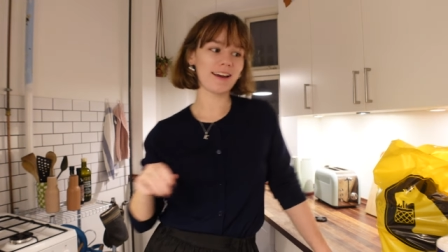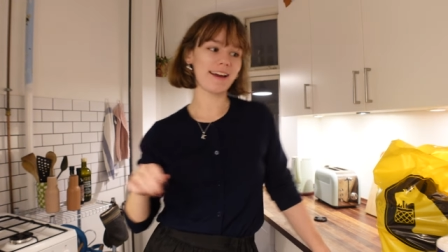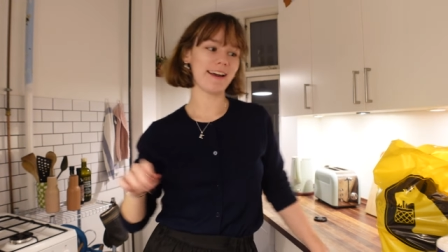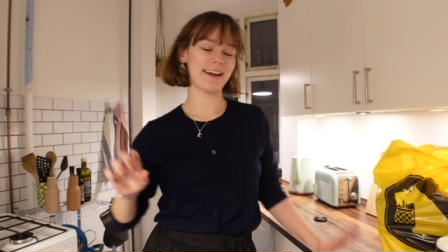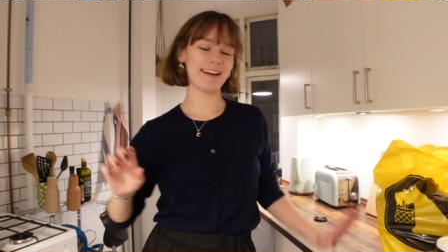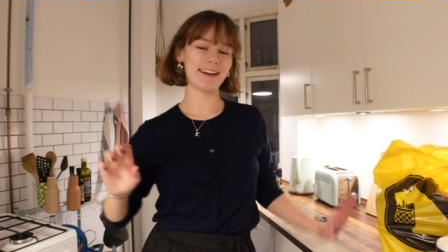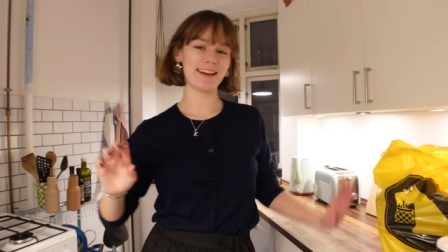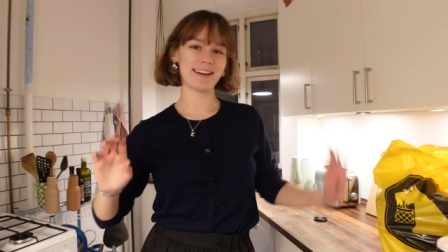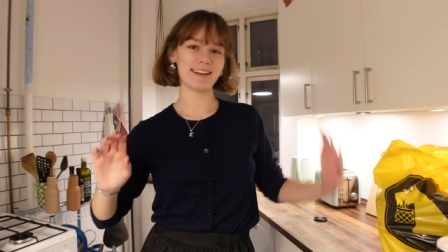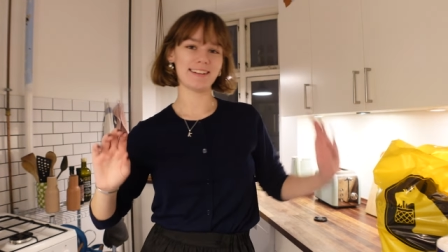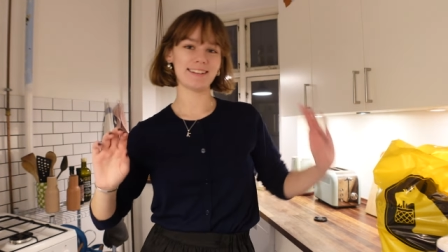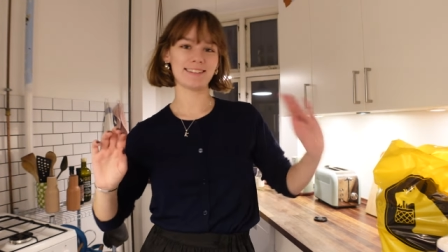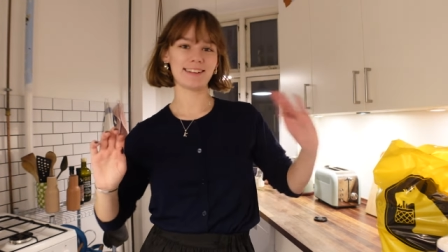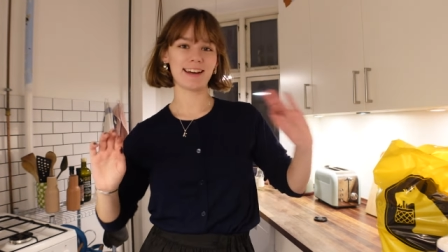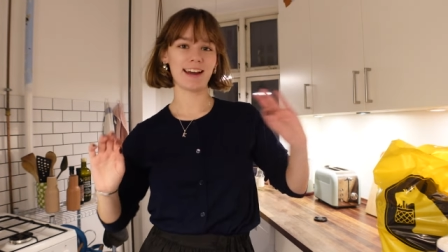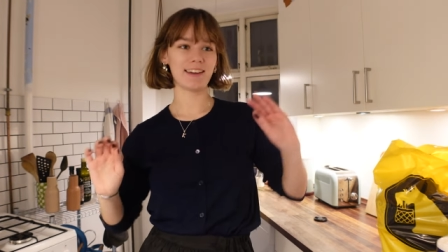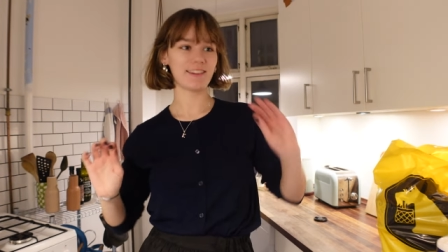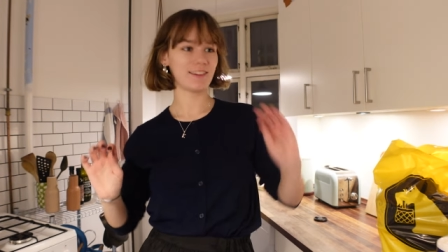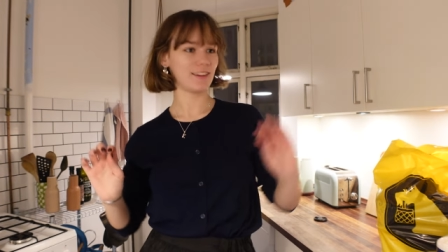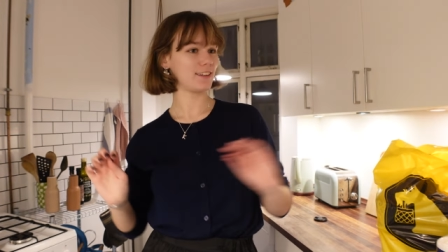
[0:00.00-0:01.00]
and
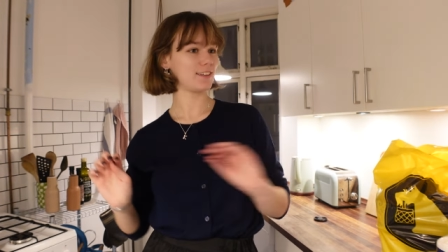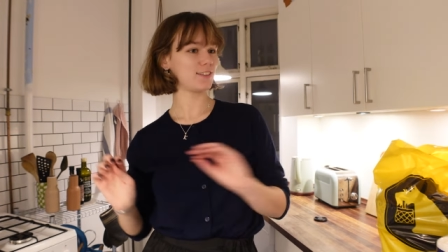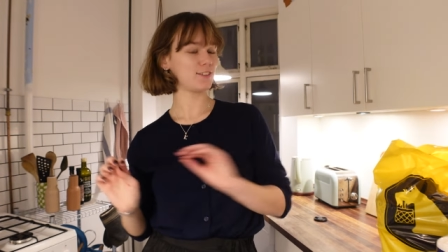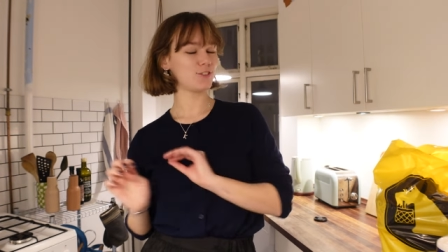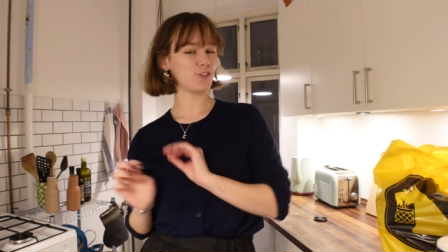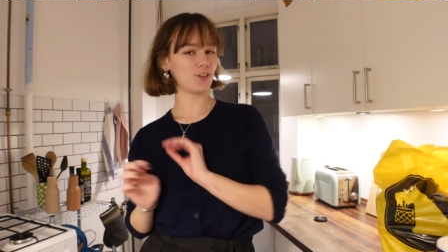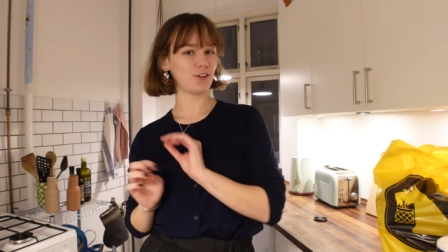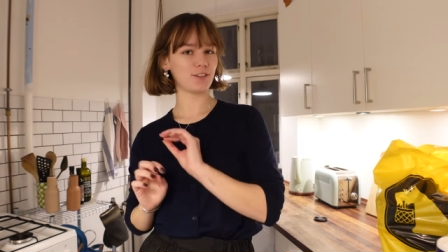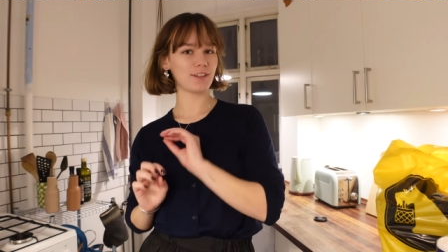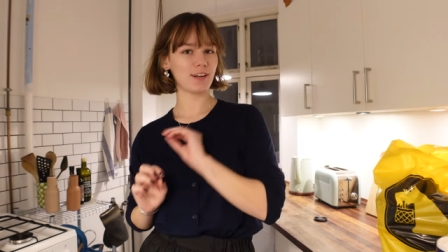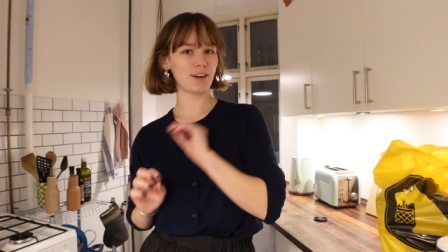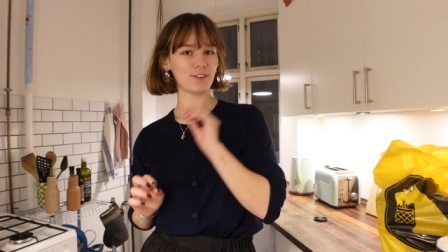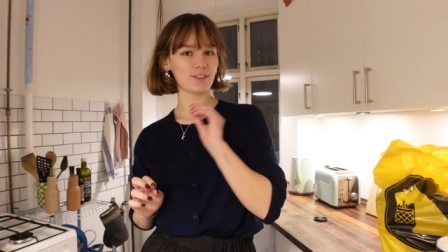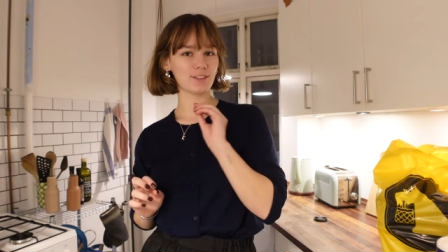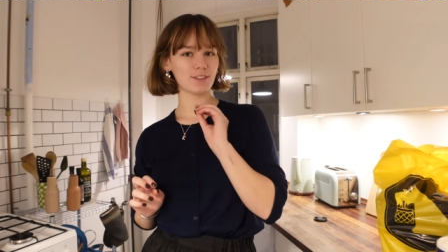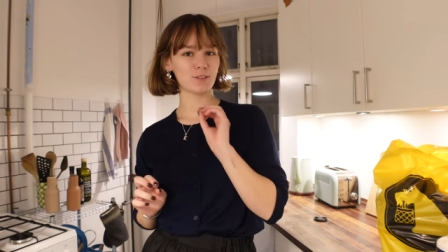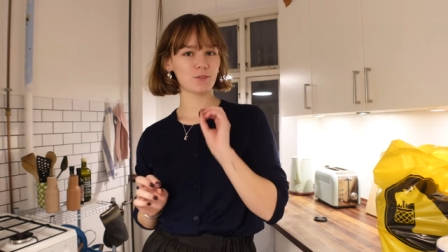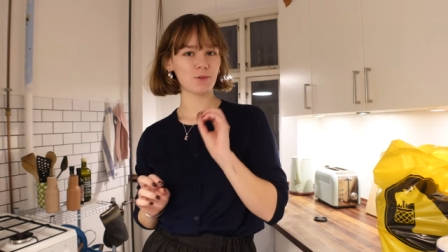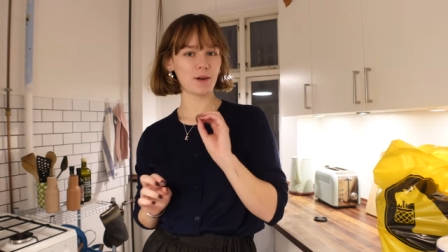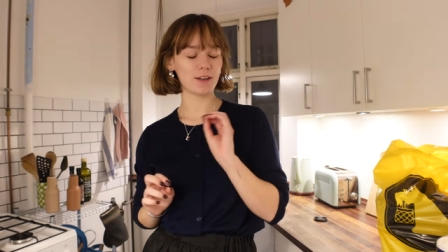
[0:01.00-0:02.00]
I think it turned
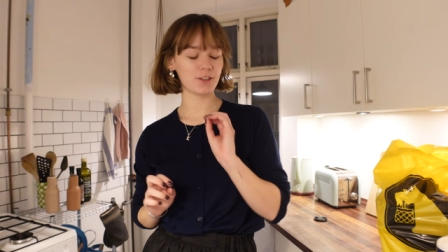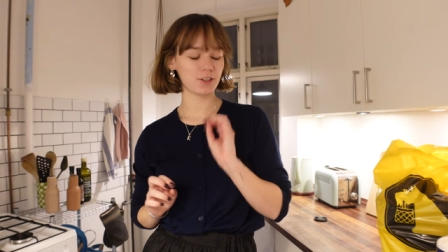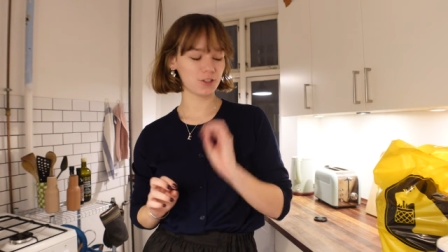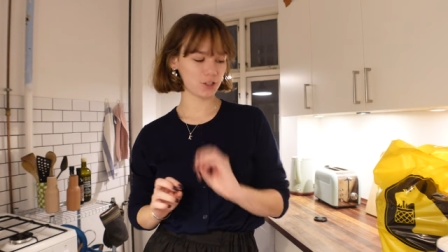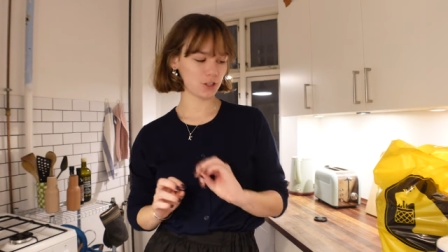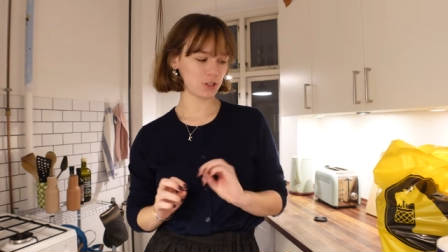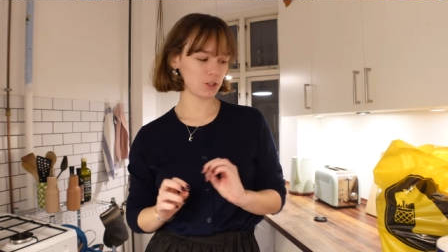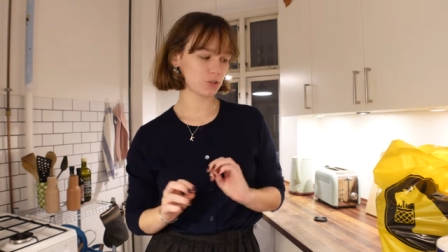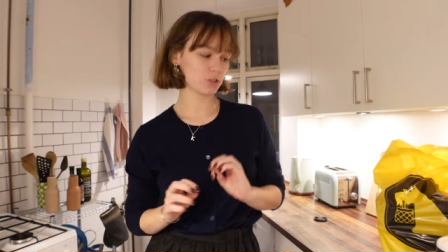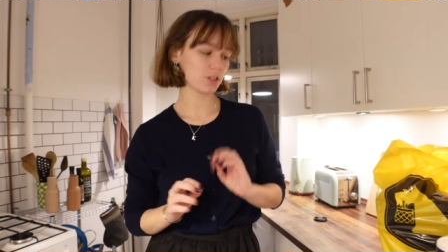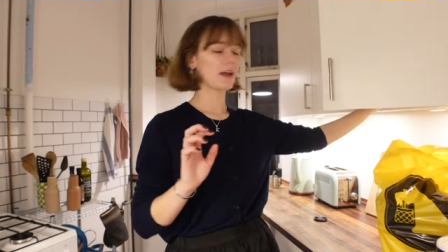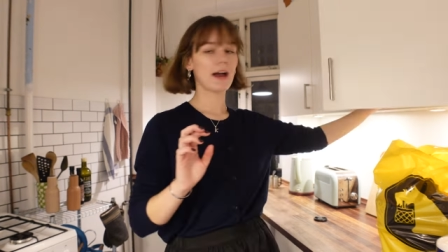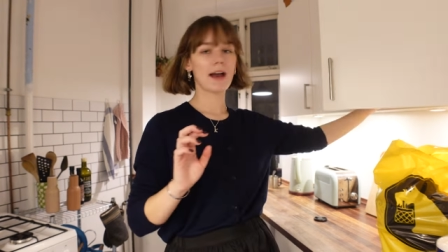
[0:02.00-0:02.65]
out quite cute.